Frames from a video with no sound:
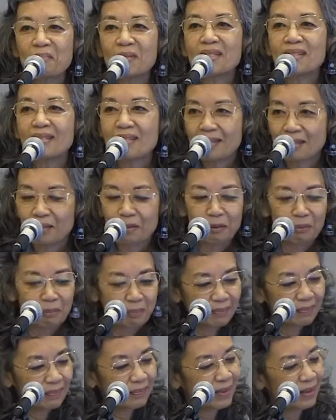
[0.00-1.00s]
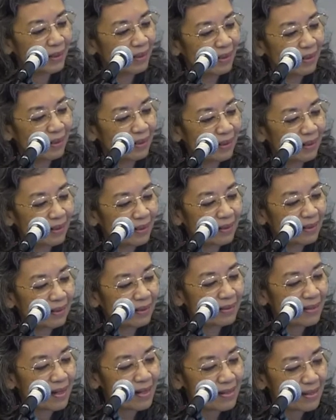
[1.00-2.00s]
Mrs. Kum
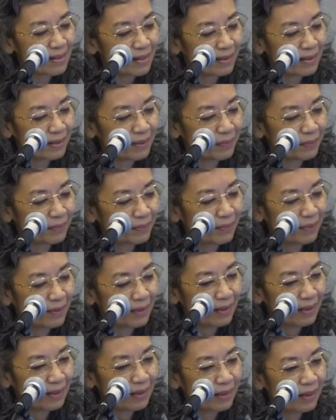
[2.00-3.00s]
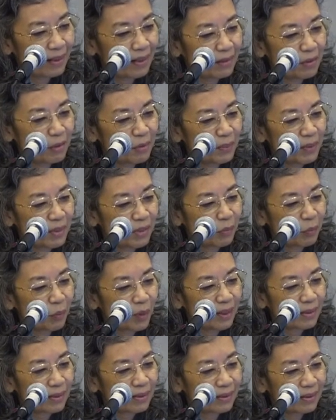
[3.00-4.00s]
does it. I hope this
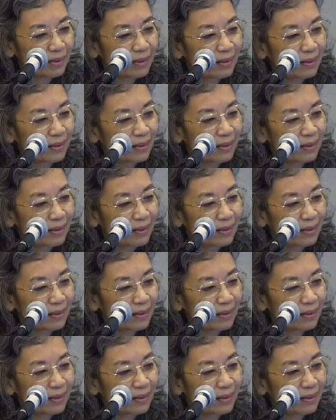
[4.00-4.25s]
works.